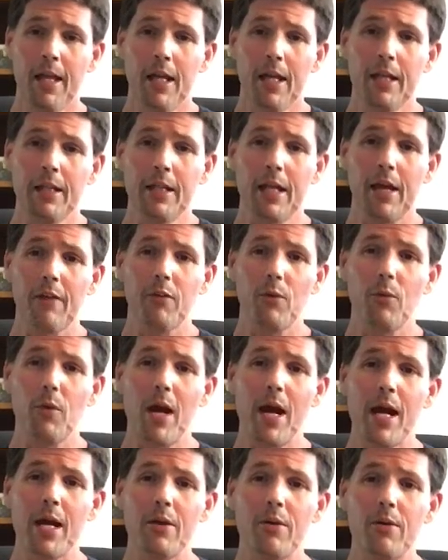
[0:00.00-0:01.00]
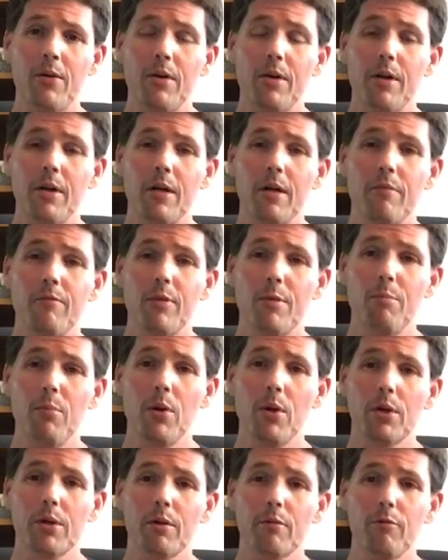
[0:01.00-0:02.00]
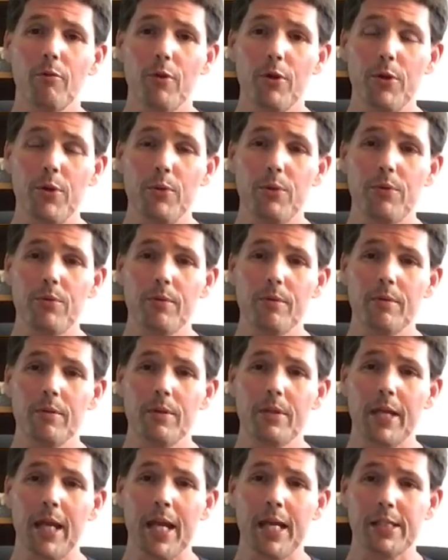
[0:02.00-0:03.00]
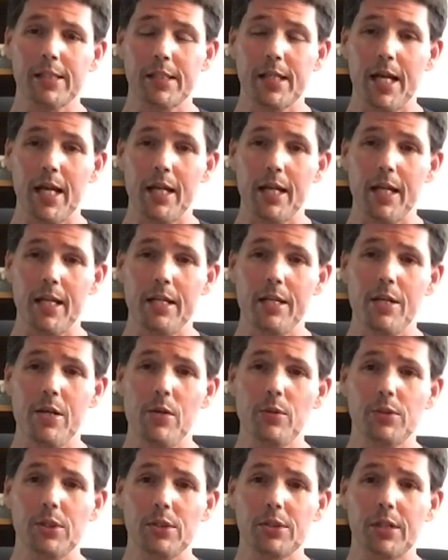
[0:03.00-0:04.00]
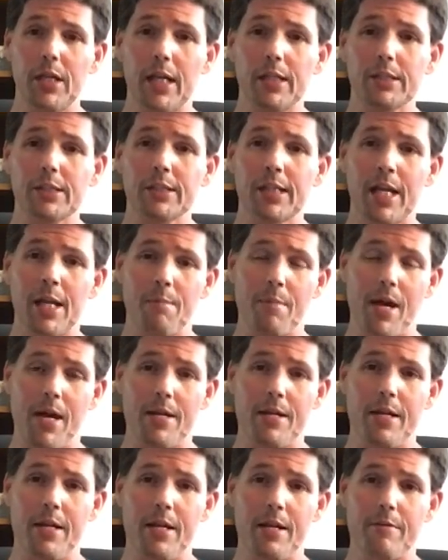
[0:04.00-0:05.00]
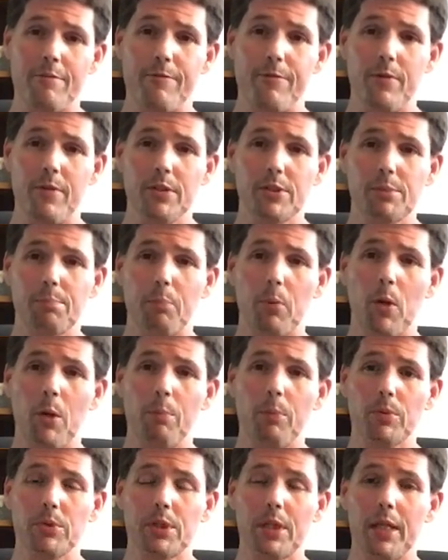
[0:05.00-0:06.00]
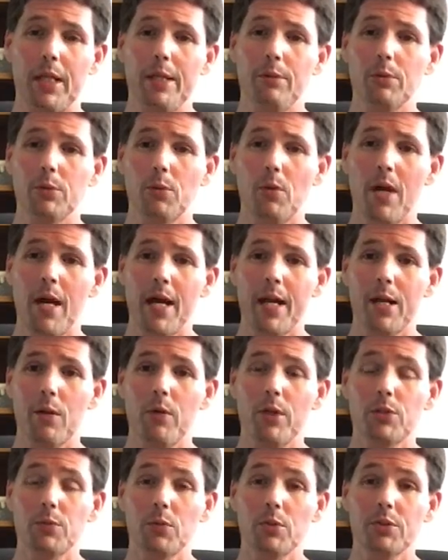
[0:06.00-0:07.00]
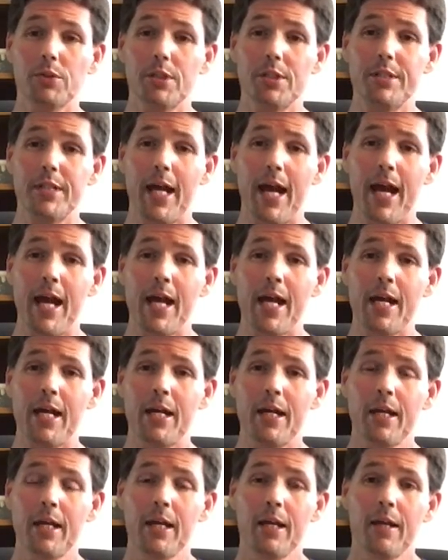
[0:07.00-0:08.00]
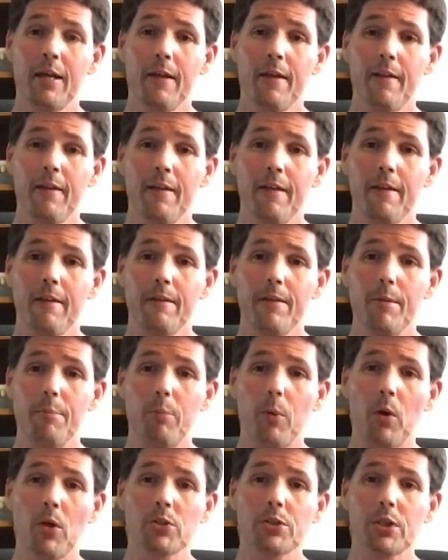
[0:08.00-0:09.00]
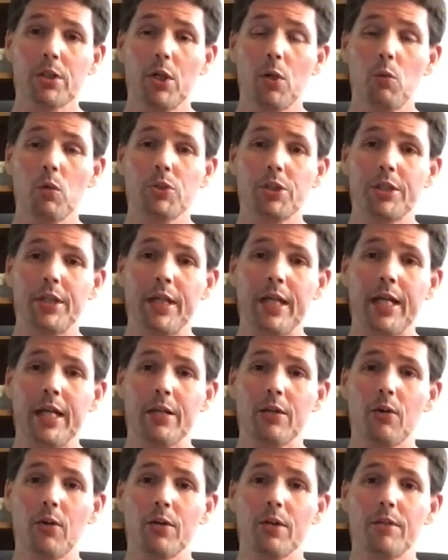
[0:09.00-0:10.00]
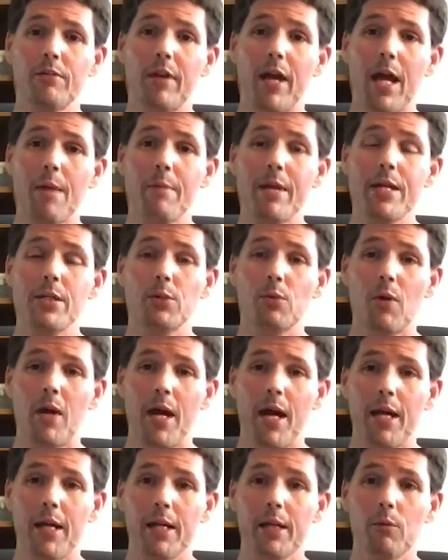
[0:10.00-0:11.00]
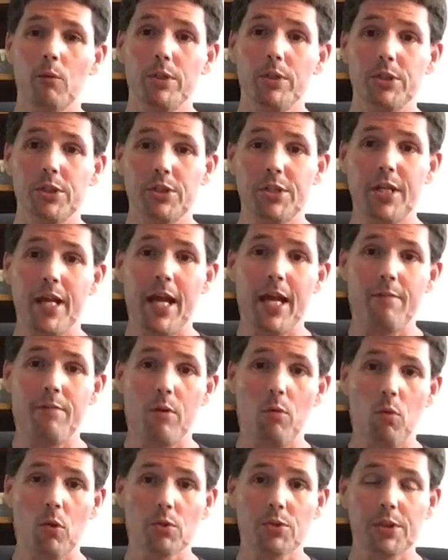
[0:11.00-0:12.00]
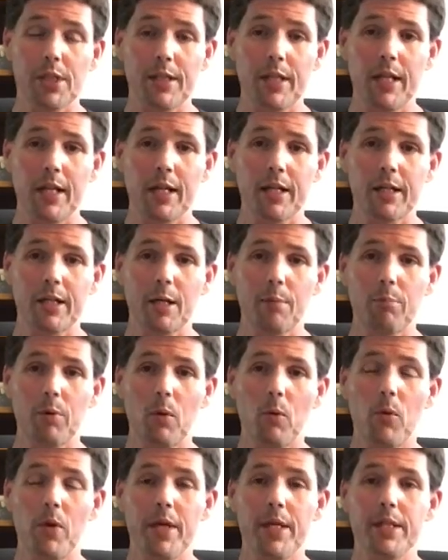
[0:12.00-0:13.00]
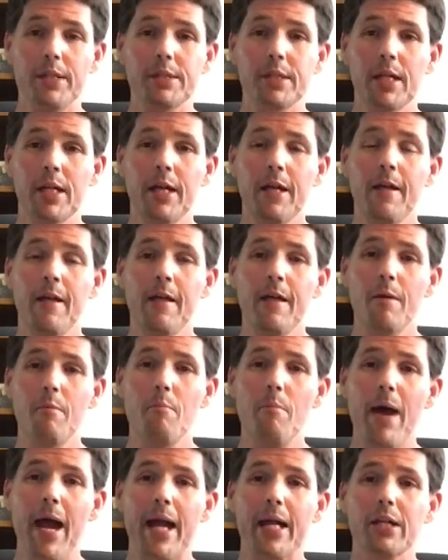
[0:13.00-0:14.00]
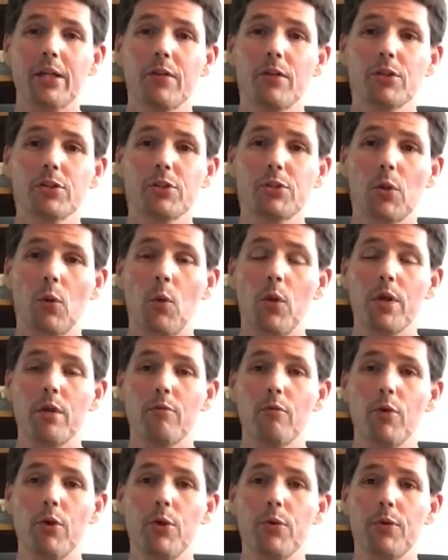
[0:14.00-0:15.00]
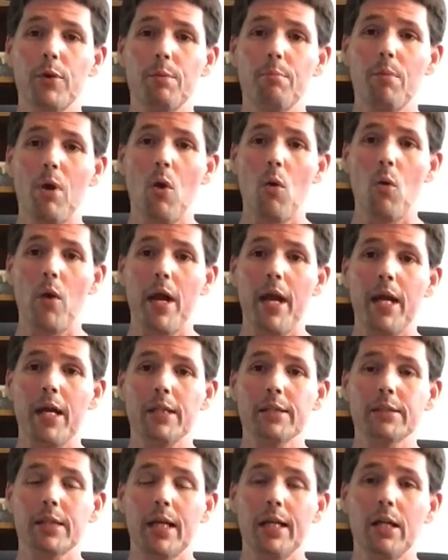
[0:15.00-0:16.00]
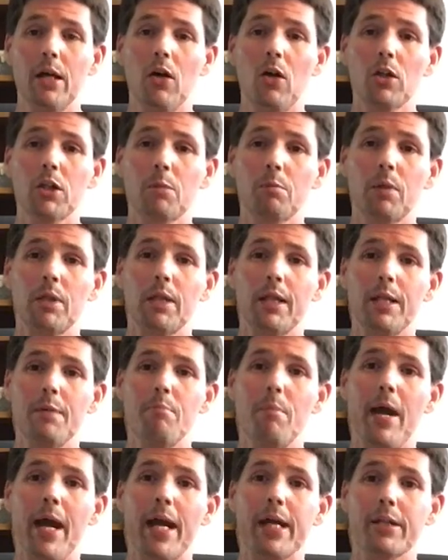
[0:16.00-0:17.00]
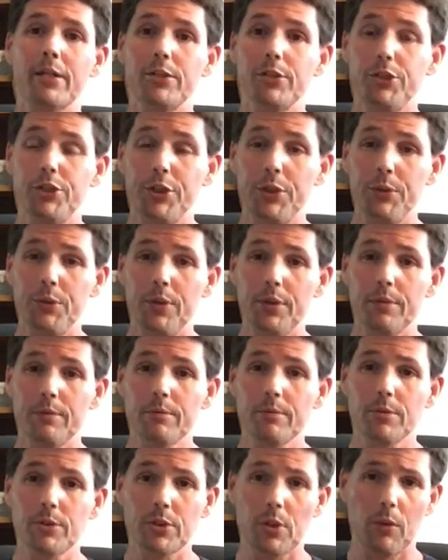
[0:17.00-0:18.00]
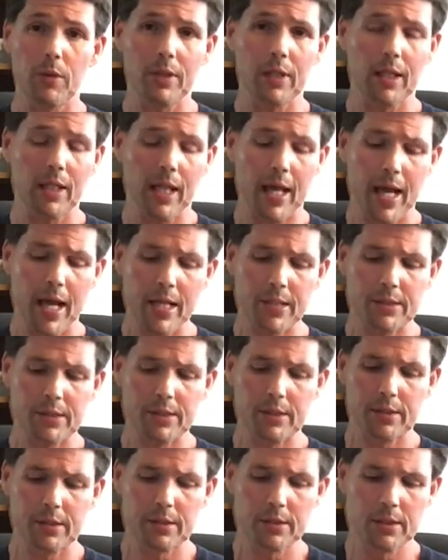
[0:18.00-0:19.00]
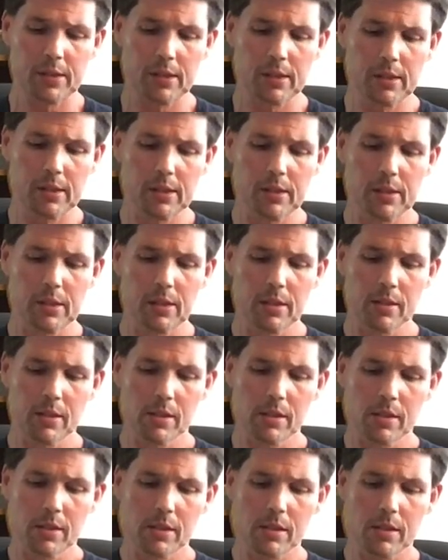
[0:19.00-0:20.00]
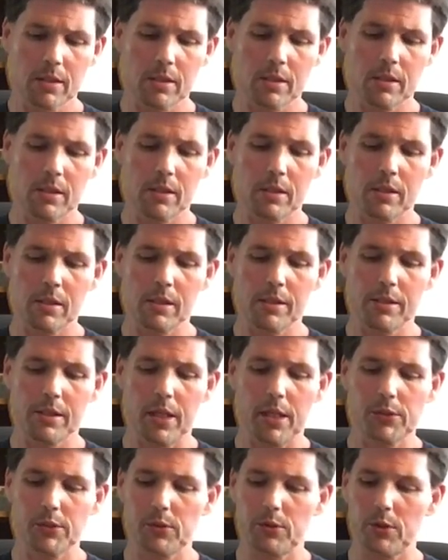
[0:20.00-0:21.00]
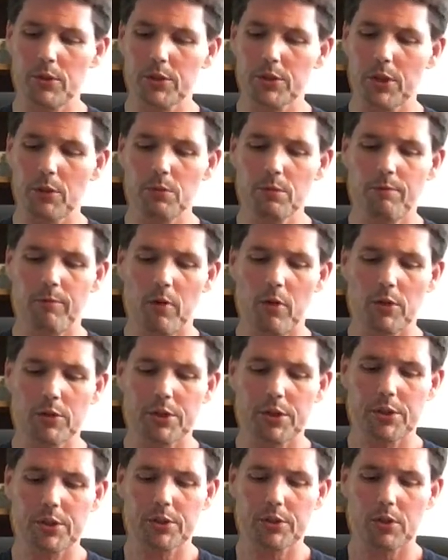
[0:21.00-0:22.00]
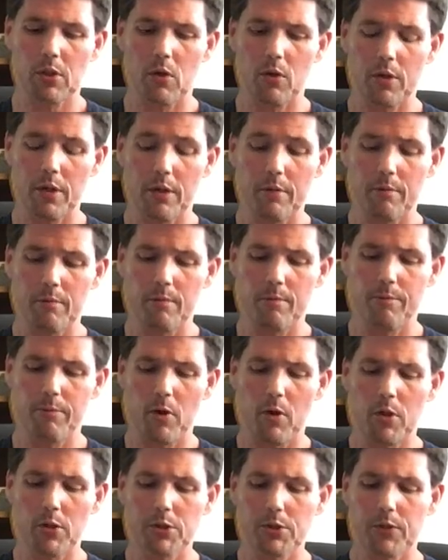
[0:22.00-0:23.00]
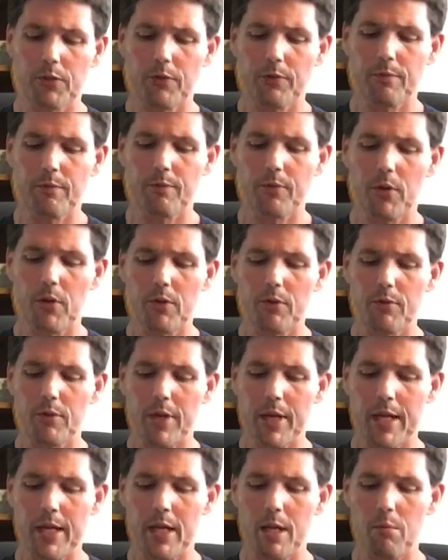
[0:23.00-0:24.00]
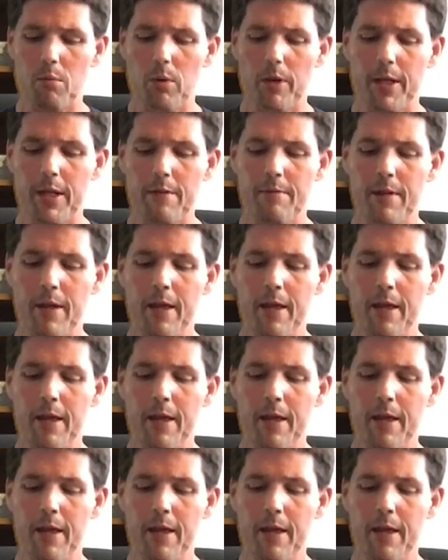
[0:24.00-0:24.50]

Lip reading: Now, the writer of the book of Ruth takes that and uses that same idea for the purpose that he was writing, which was to tie the person who was king during the time he's writing, is David, we'll see that in a couple of weeks, back to the story of Ruth and Boaz, and ultimately back to Judah. So in the last dozen or so verses, starting in verse 13, I believe,